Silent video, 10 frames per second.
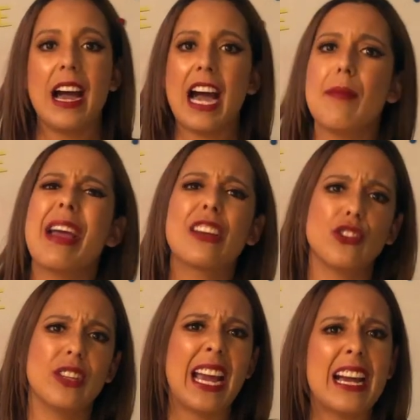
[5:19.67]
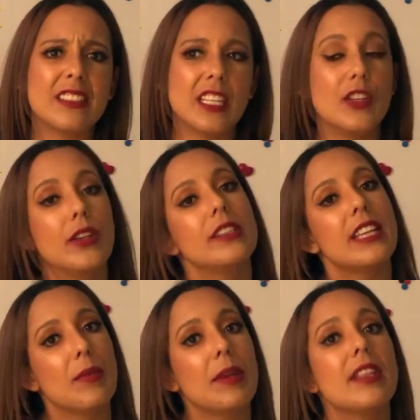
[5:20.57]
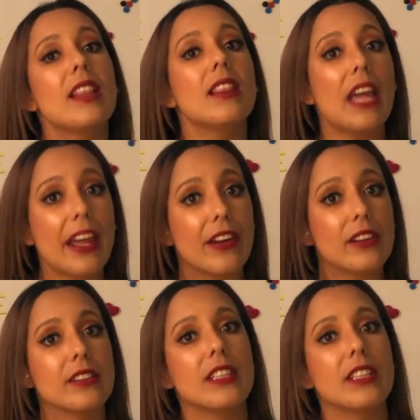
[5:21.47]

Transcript: I'm actually asking you to tell me the letters